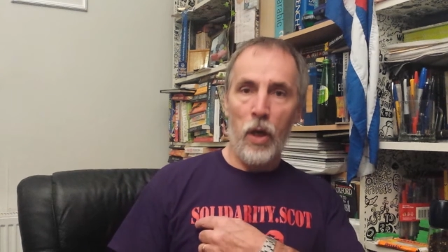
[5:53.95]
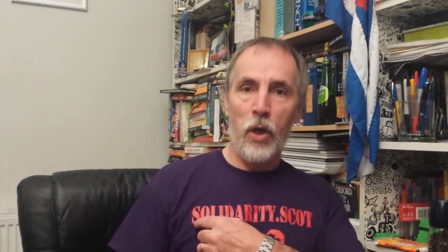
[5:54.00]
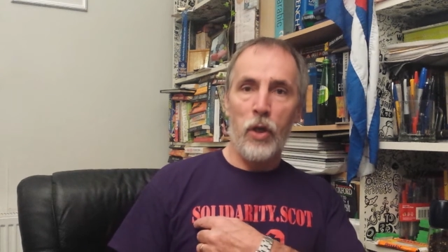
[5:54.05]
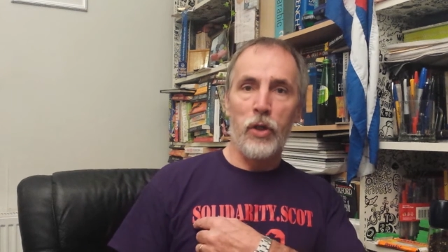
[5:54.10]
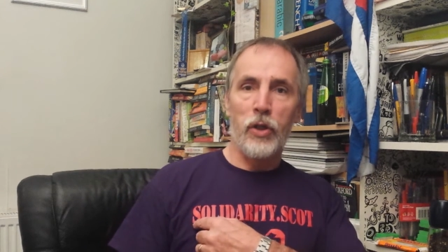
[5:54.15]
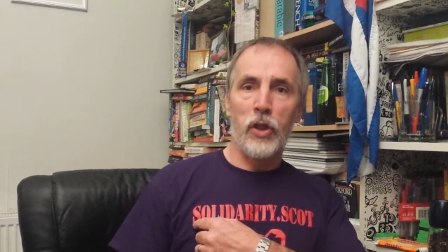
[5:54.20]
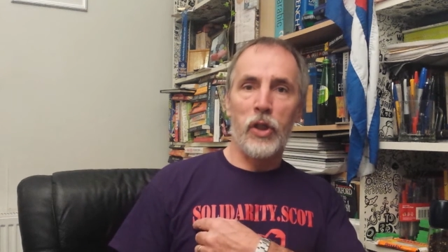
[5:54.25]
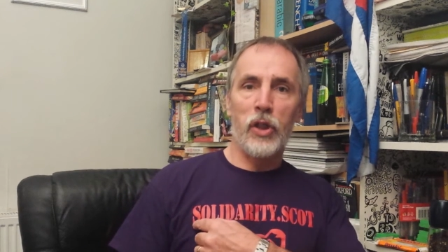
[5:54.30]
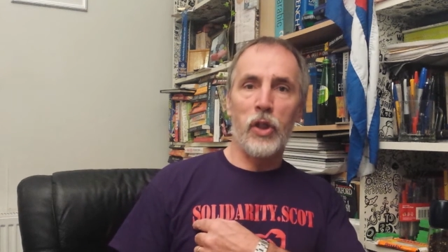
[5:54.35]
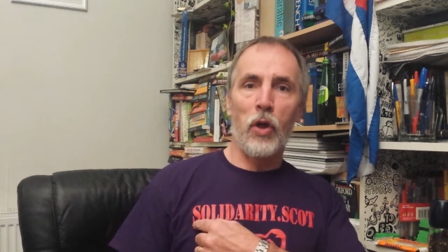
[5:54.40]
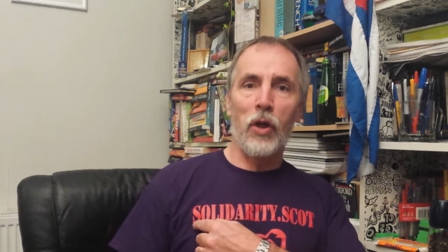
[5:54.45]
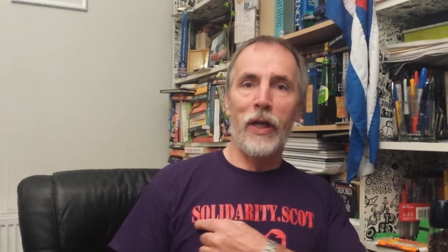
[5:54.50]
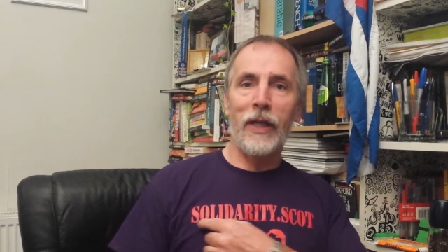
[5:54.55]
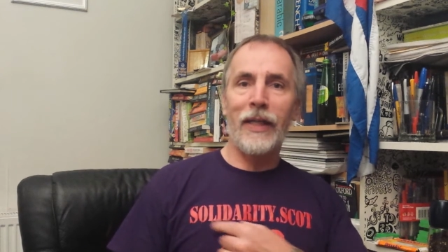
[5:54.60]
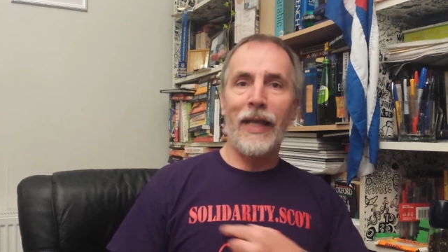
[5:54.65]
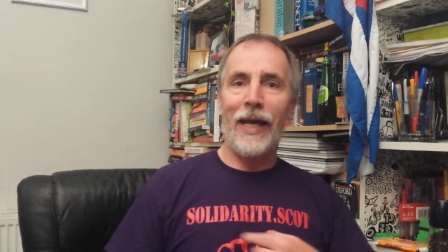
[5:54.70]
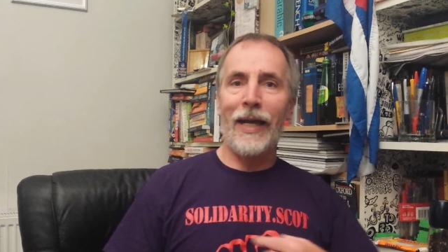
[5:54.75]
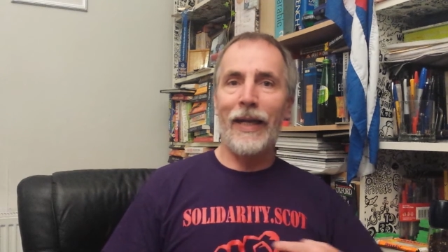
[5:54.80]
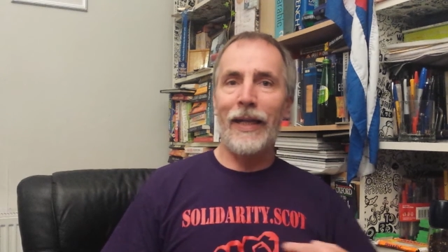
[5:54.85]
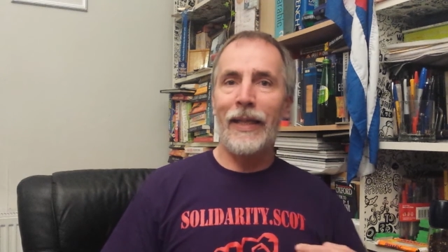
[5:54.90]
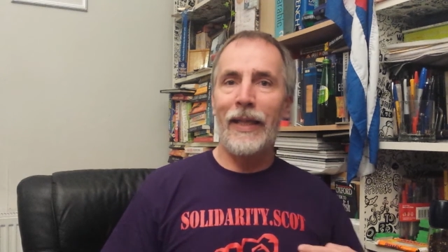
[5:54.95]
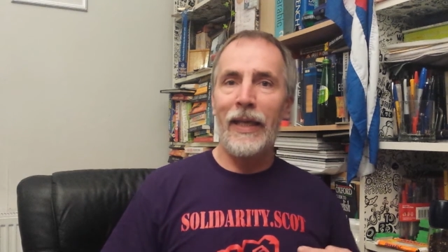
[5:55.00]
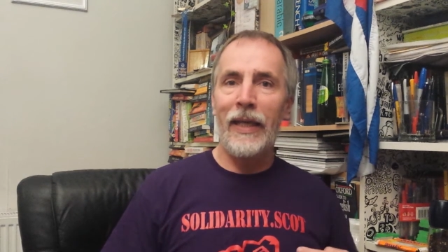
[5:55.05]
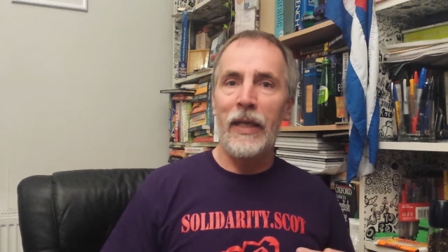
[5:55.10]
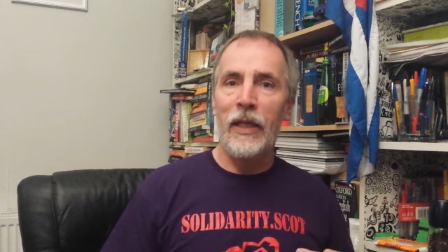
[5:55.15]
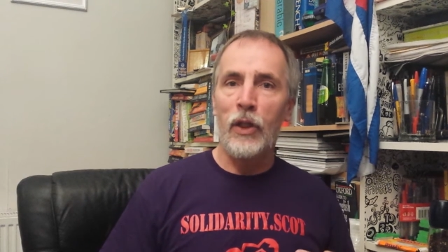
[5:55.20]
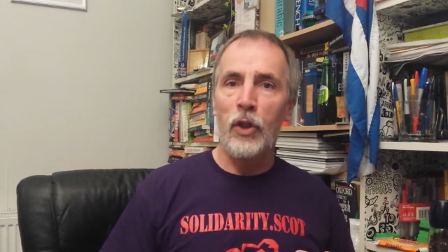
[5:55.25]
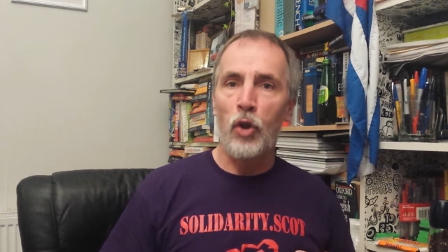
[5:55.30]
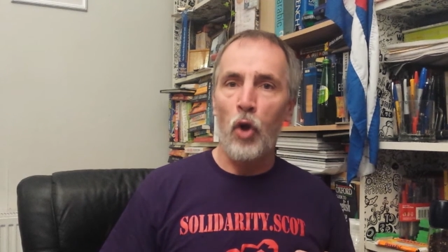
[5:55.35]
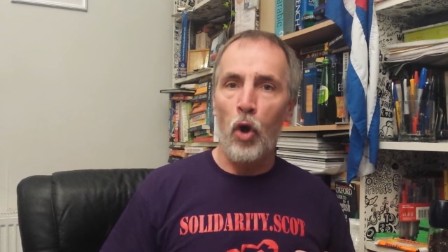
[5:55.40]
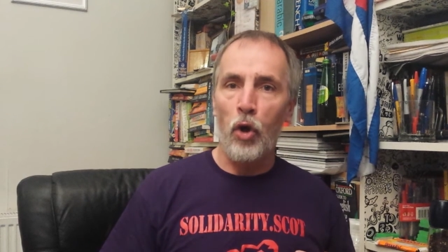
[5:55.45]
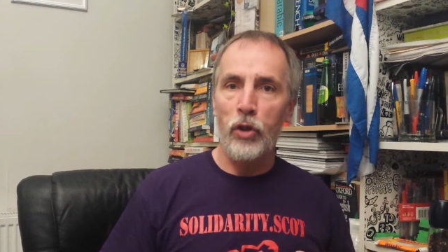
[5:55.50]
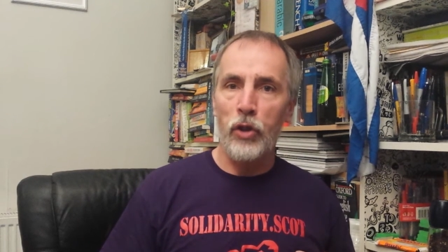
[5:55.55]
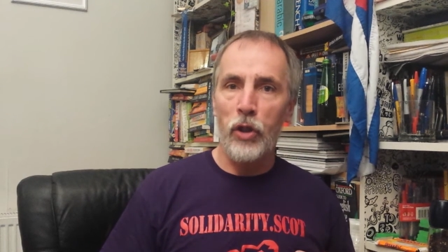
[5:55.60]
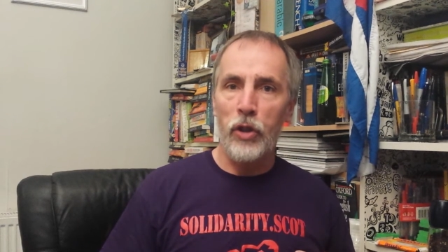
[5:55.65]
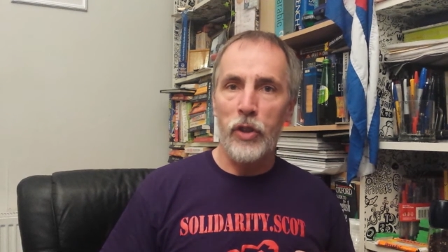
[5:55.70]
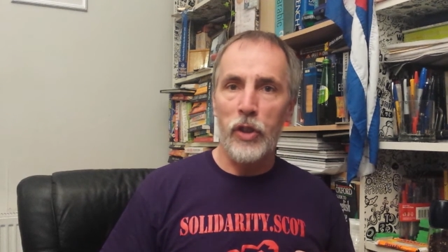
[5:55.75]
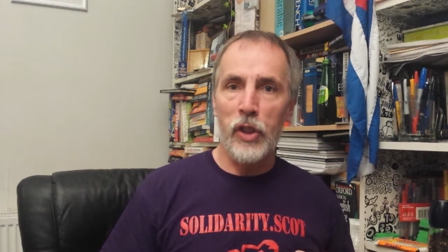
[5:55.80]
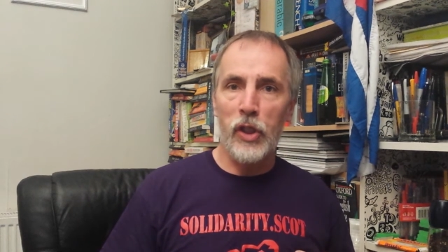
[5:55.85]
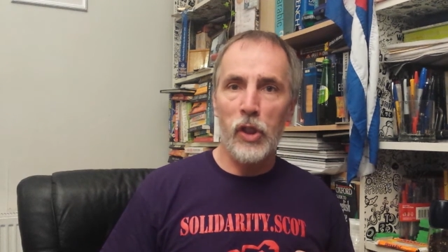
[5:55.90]

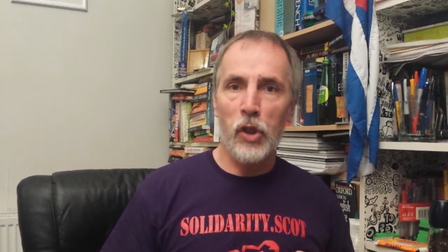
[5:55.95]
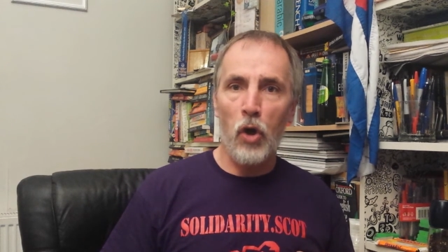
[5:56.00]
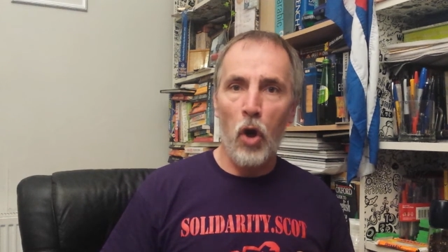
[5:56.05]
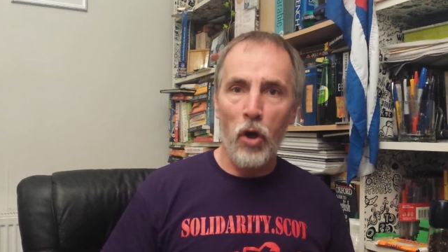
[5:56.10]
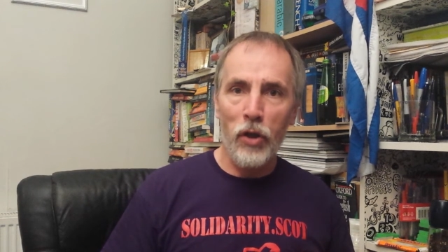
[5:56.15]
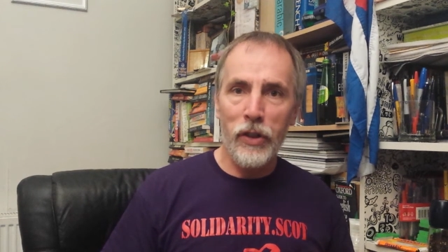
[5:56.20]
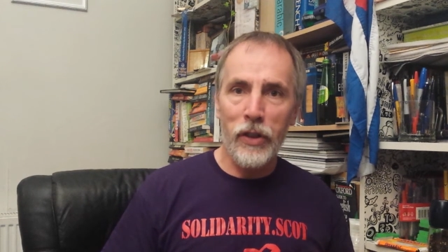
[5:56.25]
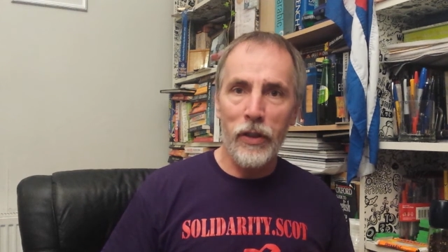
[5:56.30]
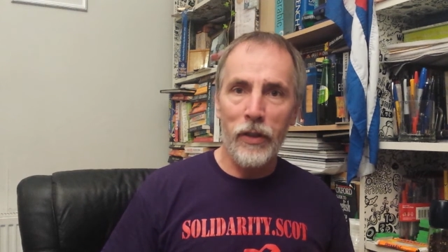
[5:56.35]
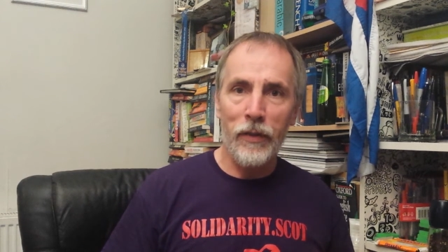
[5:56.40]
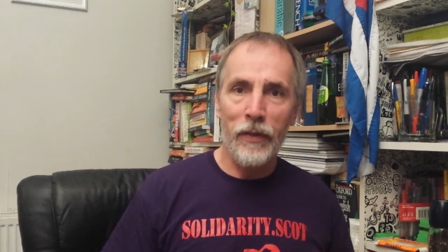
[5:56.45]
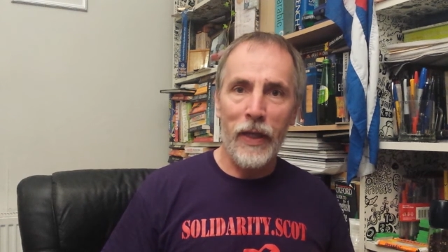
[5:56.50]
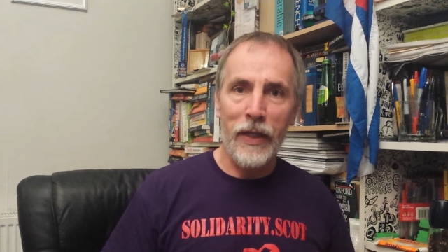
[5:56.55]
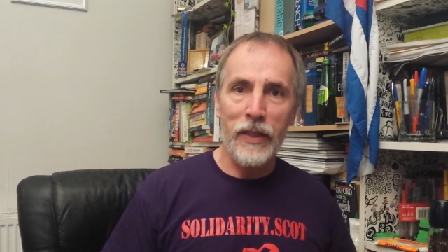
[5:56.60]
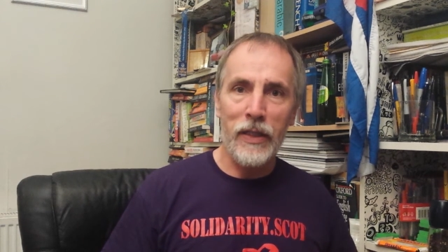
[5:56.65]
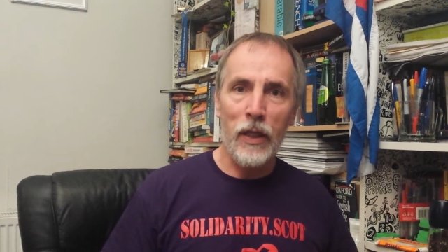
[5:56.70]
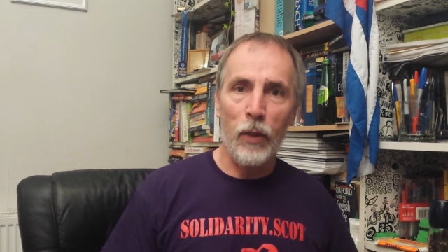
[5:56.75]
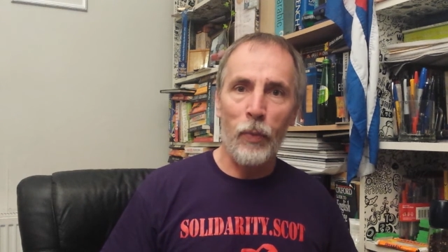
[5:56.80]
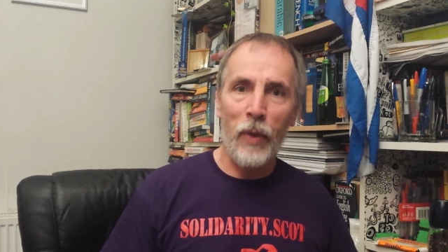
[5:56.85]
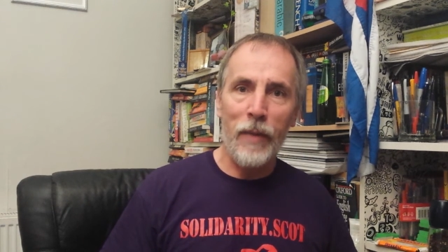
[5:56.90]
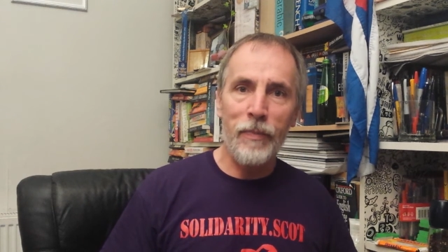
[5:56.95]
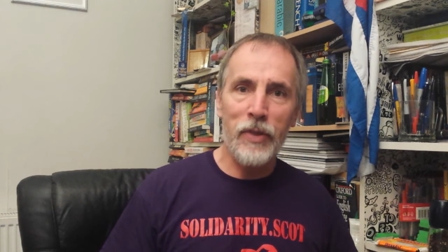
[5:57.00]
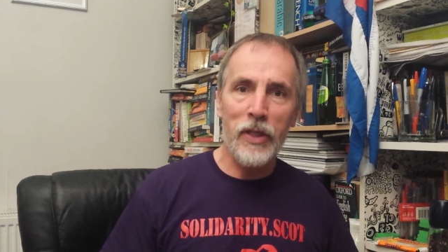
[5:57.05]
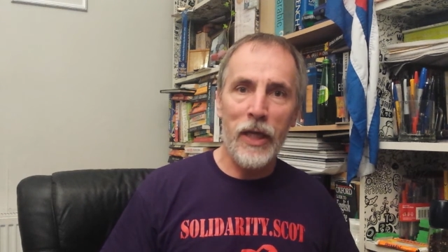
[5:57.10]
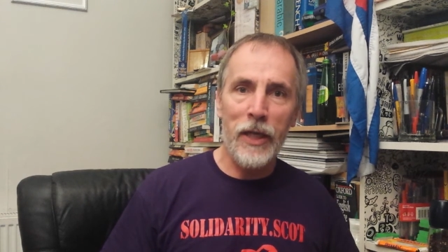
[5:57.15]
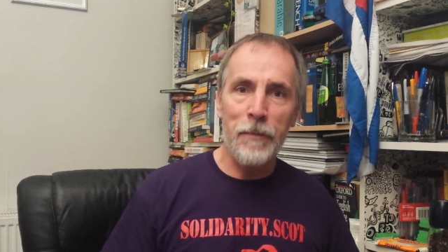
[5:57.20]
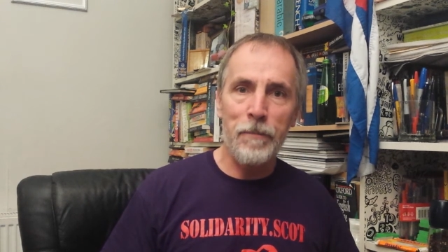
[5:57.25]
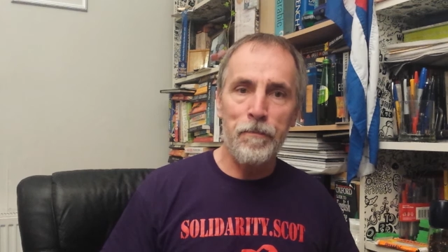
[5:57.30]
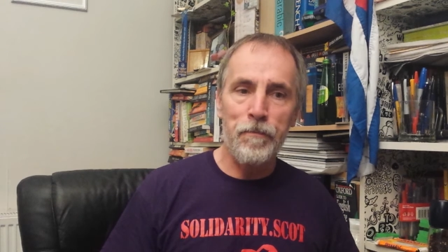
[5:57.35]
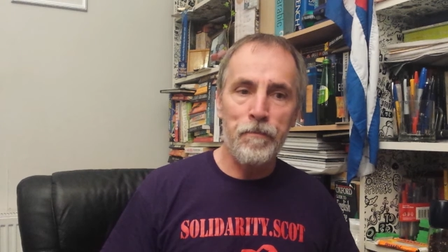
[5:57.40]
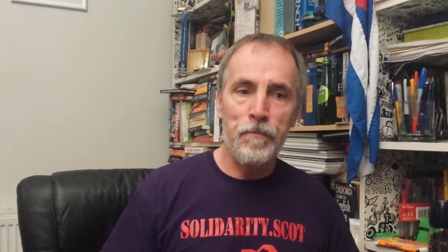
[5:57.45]
solidarity.scot, that's our website,